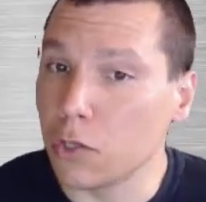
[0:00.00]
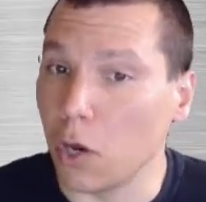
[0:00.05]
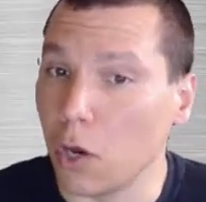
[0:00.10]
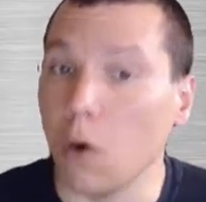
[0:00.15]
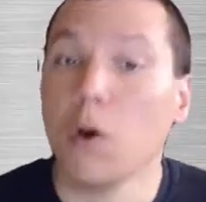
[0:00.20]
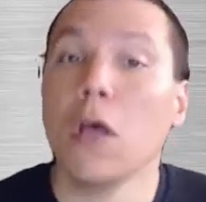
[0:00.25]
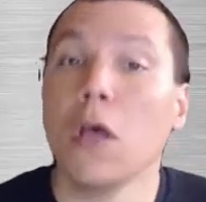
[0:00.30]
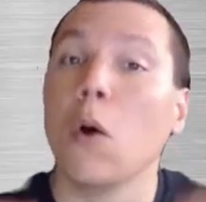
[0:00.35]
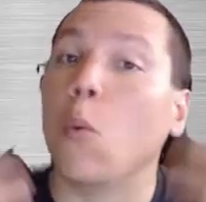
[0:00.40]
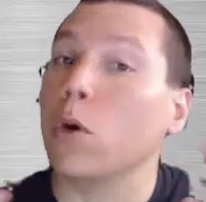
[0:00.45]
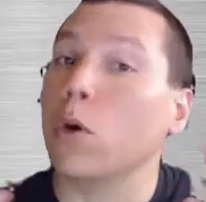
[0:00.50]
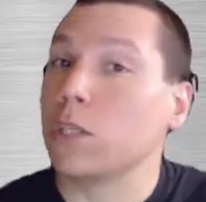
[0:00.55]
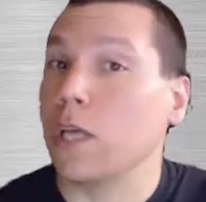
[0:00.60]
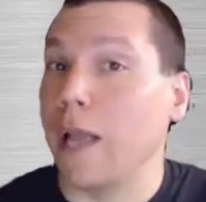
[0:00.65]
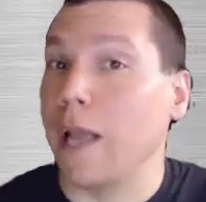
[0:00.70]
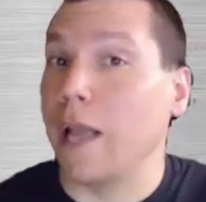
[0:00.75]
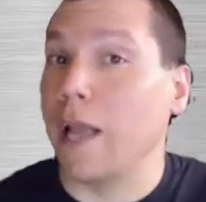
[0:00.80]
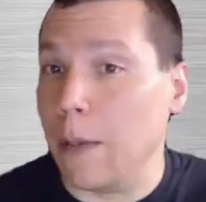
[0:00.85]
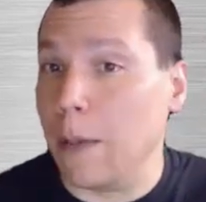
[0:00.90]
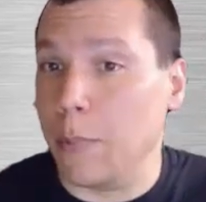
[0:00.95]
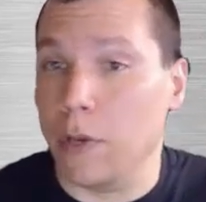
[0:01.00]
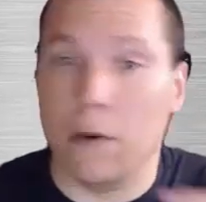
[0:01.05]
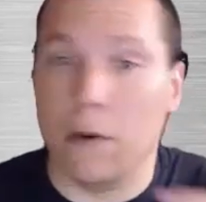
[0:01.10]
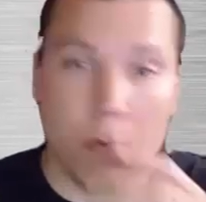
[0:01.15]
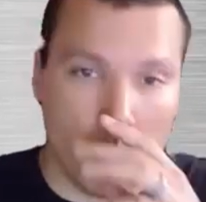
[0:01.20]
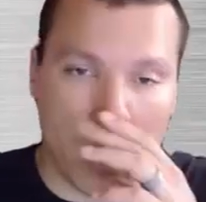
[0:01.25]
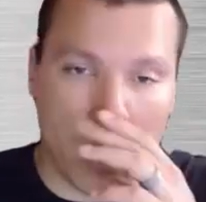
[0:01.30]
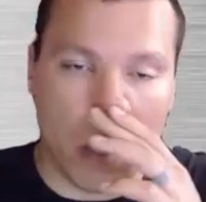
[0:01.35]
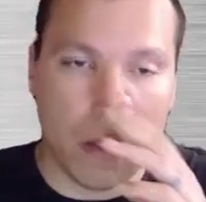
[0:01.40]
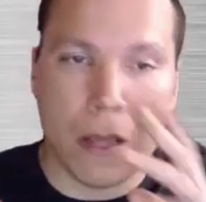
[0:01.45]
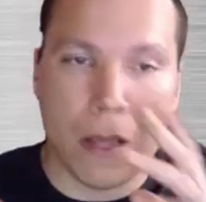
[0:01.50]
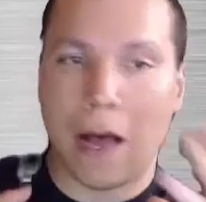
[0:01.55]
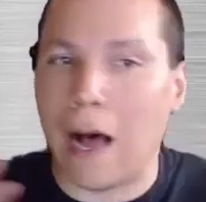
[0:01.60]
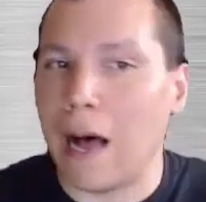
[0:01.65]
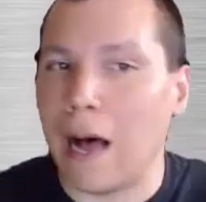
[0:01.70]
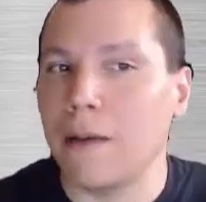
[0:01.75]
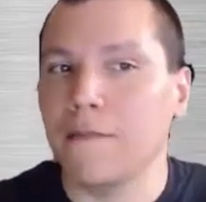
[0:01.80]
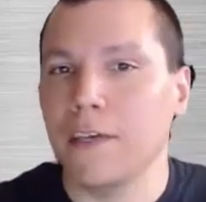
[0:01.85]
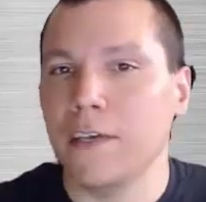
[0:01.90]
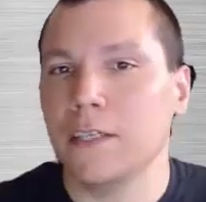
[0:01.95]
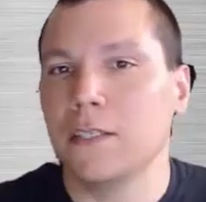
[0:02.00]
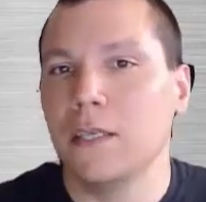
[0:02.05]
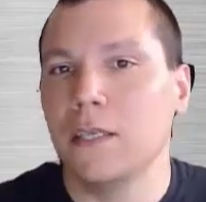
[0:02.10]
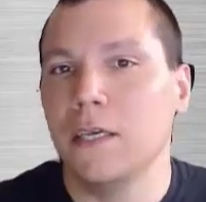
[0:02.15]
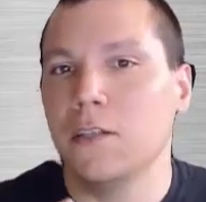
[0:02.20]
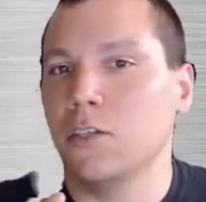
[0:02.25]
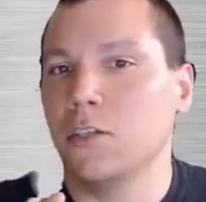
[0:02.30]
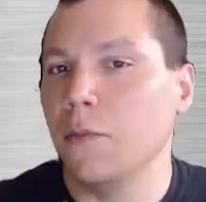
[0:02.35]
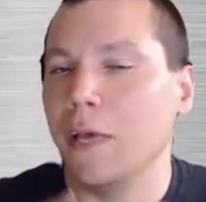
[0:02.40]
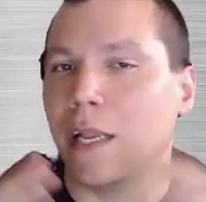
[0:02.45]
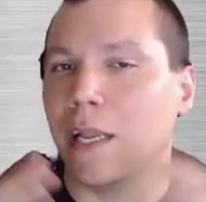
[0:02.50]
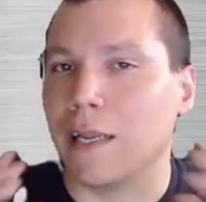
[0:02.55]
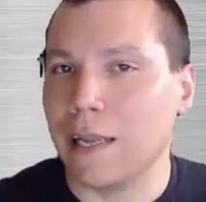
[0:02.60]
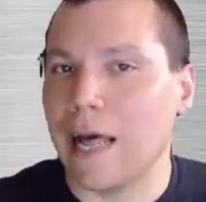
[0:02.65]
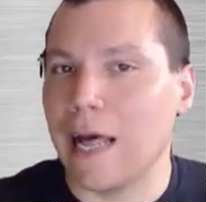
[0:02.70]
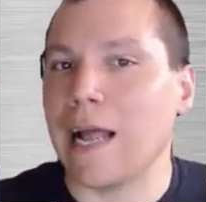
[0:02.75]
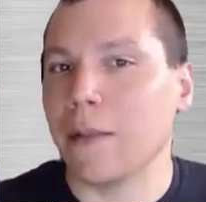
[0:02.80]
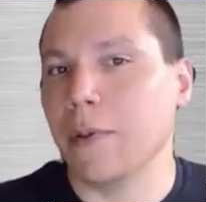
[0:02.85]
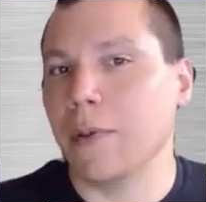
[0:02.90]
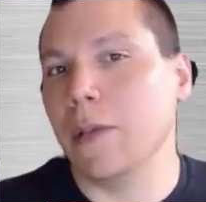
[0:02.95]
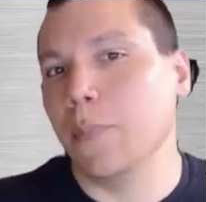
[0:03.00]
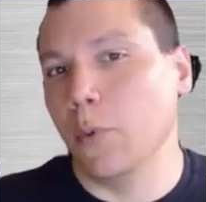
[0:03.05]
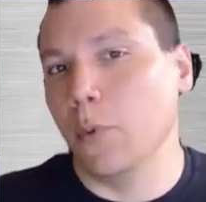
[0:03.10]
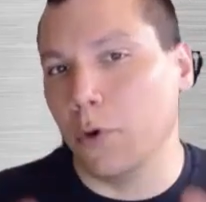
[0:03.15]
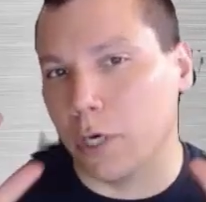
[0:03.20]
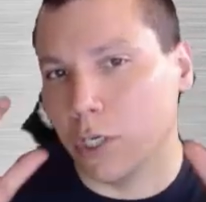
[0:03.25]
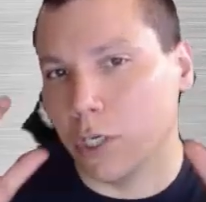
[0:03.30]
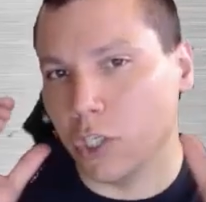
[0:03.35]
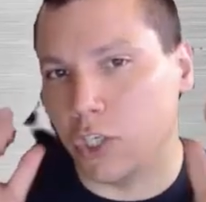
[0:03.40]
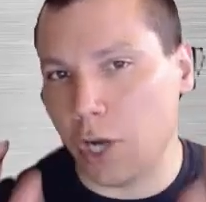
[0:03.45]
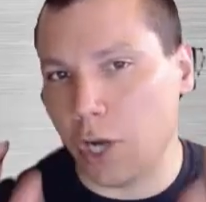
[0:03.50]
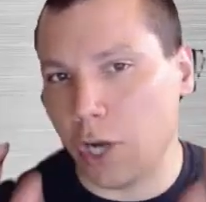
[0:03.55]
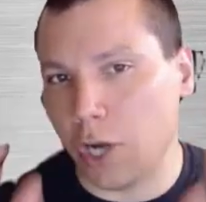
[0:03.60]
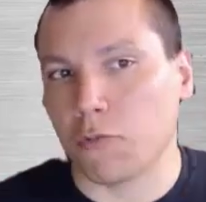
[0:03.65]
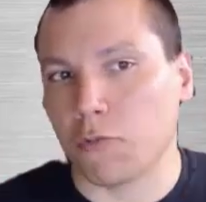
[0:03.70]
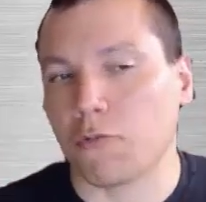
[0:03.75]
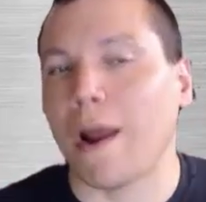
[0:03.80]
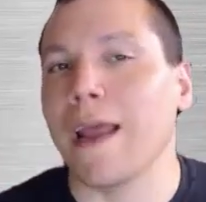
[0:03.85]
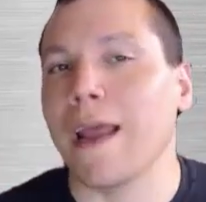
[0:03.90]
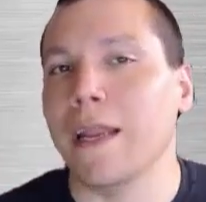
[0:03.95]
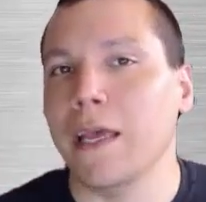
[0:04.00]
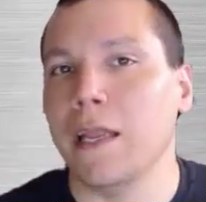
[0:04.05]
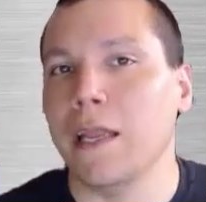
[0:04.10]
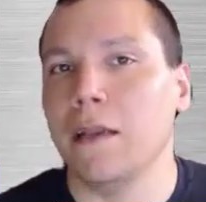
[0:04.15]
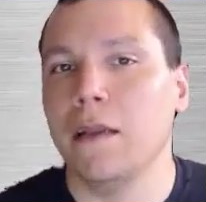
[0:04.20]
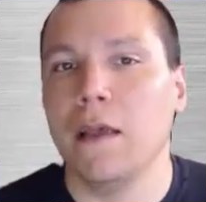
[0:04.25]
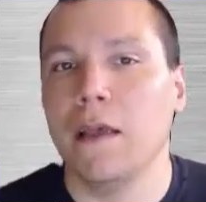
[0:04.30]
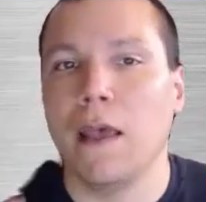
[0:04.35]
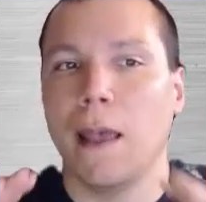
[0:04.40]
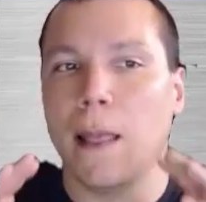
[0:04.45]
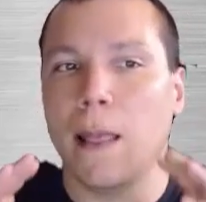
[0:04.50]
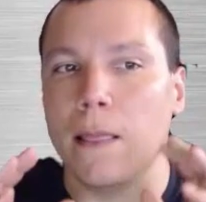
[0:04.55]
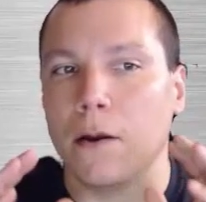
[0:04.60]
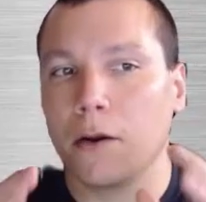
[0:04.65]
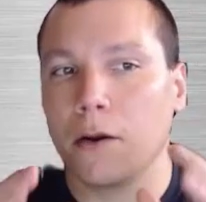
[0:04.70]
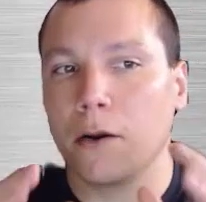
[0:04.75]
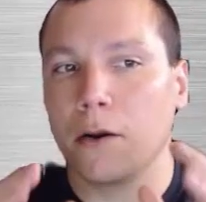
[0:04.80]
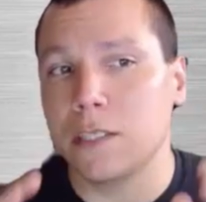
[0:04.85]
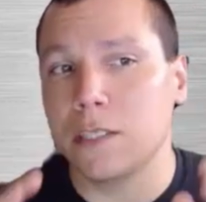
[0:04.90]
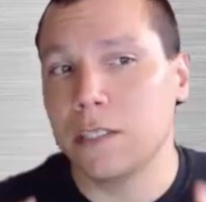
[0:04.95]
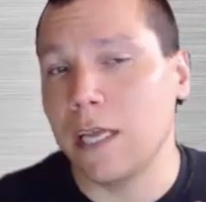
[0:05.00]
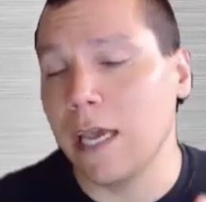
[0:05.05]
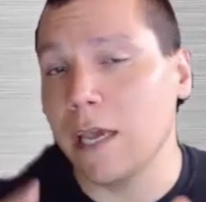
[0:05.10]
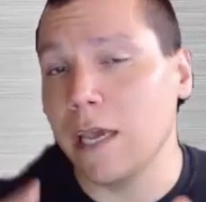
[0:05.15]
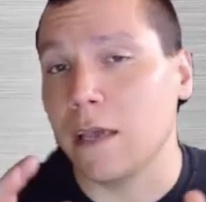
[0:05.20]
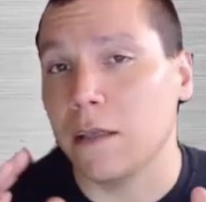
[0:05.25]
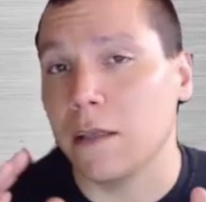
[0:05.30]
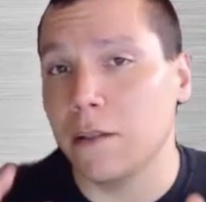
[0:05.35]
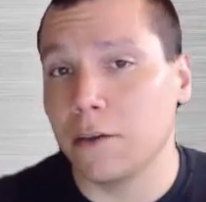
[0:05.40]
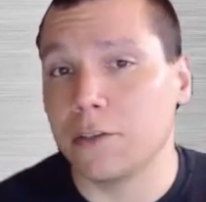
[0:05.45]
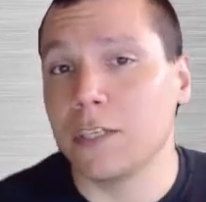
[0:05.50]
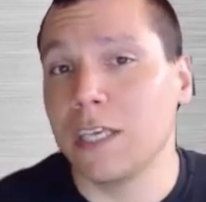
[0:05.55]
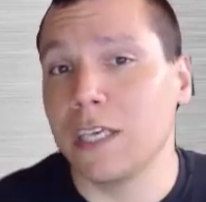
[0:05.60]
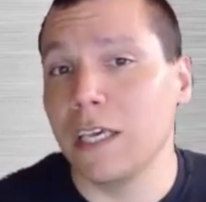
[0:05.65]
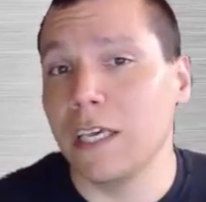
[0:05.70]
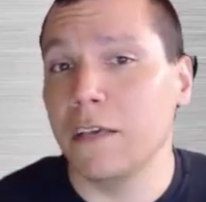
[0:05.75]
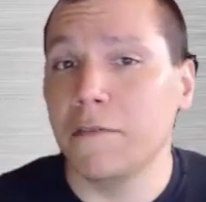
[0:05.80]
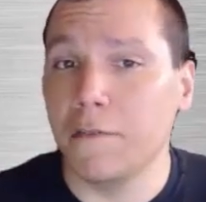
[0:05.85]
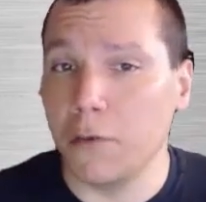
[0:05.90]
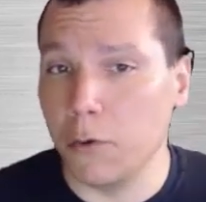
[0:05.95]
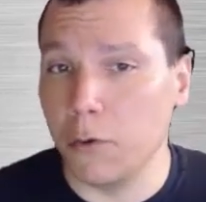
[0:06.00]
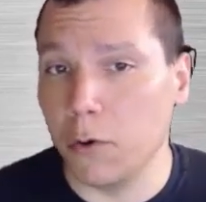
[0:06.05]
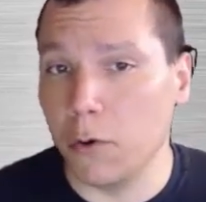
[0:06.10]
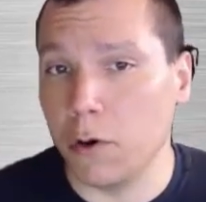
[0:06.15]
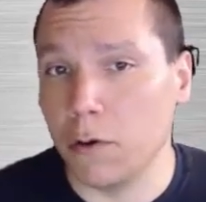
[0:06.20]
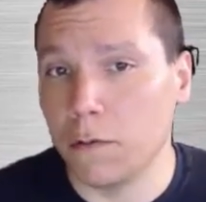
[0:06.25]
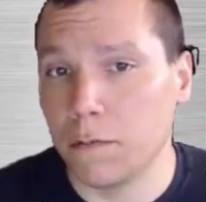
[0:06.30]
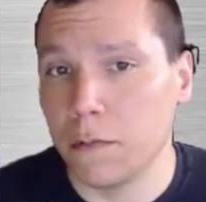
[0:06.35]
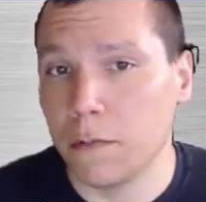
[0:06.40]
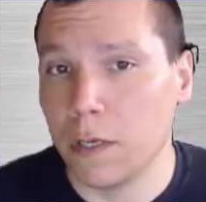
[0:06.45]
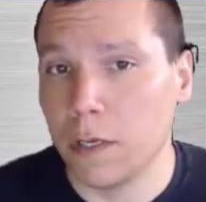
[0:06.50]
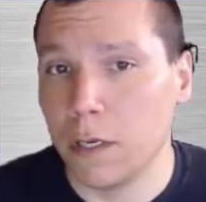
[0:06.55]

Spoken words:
So what's going to happen? Well, obviously there's going to be a lot of people who are going to jump right in and they're going to stake their TFuel.